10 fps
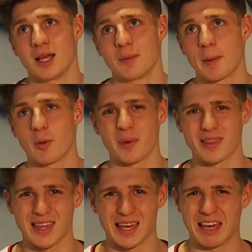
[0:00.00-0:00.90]
People will be
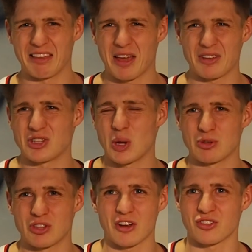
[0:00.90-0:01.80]
thinking, there's no
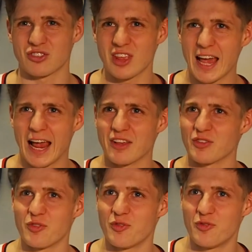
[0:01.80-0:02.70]
such thing as
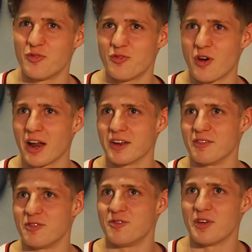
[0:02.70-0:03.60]
fun
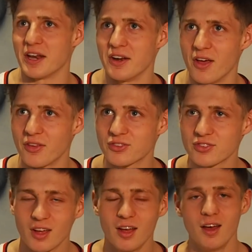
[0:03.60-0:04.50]

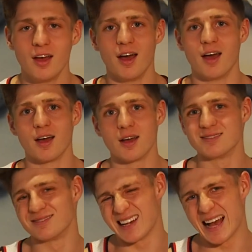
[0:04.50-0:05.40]
fitness.
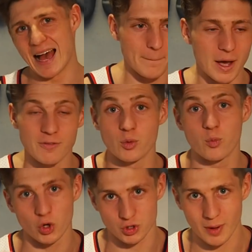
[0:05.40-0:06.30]
If you've
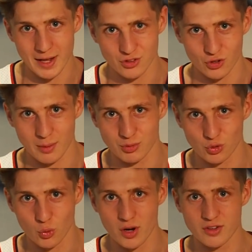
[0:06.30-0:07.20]
watched my Instagram
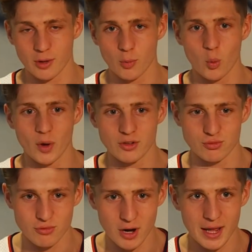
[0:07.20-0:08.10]
stories, I'm always
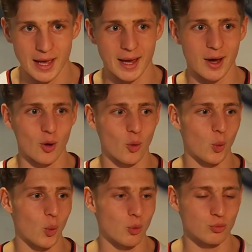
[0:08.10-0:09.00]
running
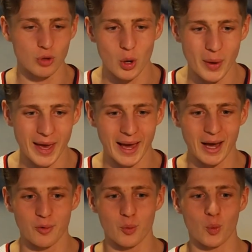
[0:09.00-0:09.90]
or rowing,
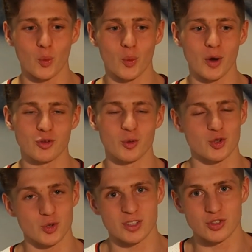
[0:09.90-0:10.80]
or I do
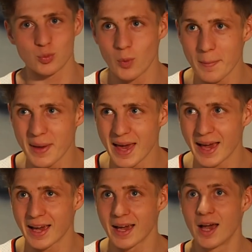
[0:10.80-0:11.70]
enjoy
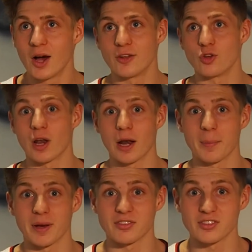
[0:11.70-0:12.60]
swimming, do a little
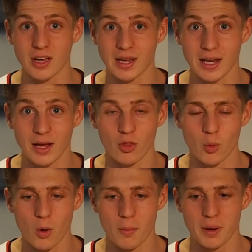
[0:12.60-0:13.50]
bit of cycling on the
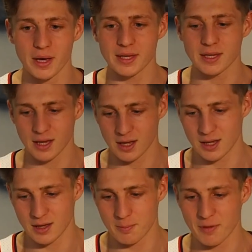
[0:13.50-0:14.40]
watt bike.
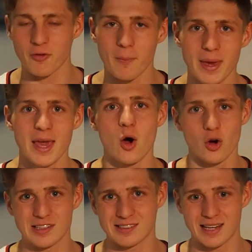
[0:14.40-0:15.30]
But for me,
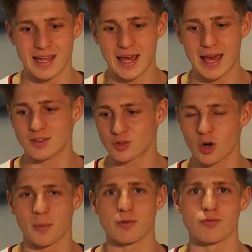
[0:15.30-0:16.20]
honestly, it's
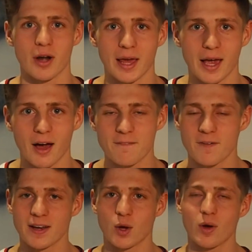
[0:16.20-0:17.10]
gotta be running. I
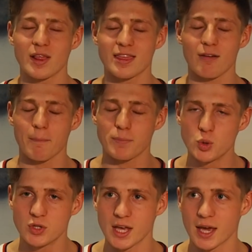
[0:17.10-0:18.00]
find it quite
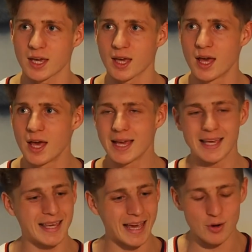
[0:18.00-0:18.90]
therapeutic.
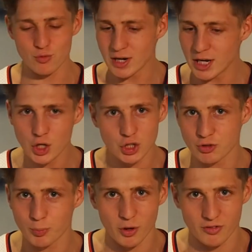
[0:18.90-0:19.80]
Get a really good
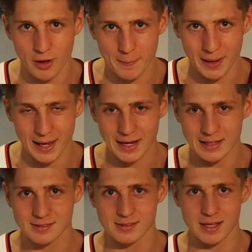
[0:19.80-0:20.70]
Spotify
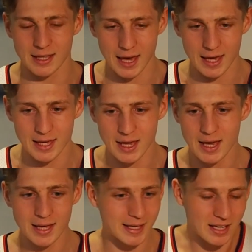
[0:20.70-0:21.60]
playlist, okay?
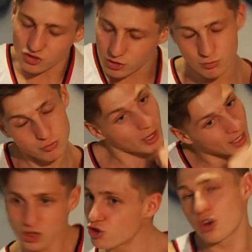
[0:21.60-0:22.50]
Get some
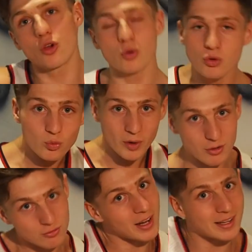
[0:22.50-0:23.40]
running tunes where
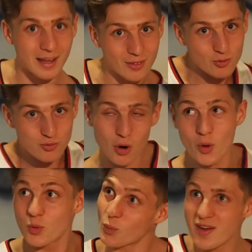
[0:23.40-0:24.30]
you're running down the
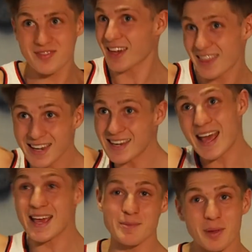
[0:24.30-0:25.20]
road, waving at the
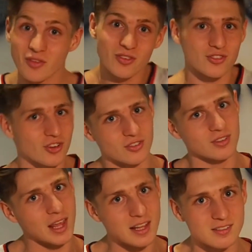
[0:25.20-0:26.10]
neighbors, just,
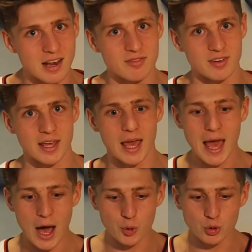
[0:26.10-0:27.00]
it's lovely.
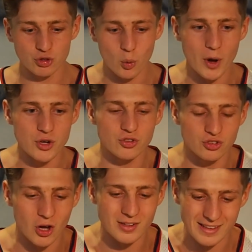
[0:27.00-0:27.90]
And also when you
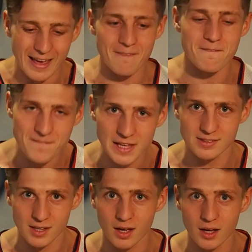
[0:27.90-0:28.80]
start to get
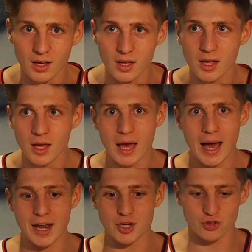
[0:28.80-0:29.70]
fitter
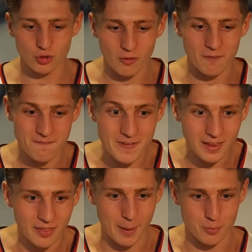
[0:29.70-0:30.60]
and you sort of
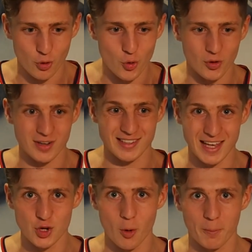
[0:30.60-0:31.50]
feel that progress
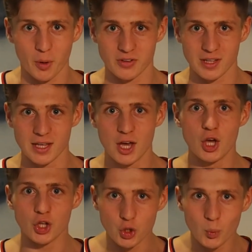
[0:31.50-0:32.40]
in your body,
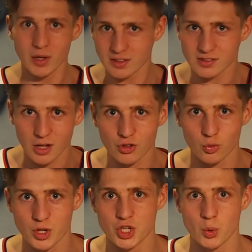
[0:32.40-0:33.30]
you will start
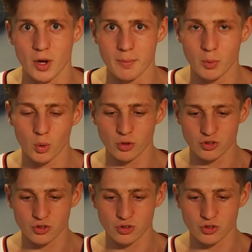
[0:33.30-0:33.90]
to enjoy it more.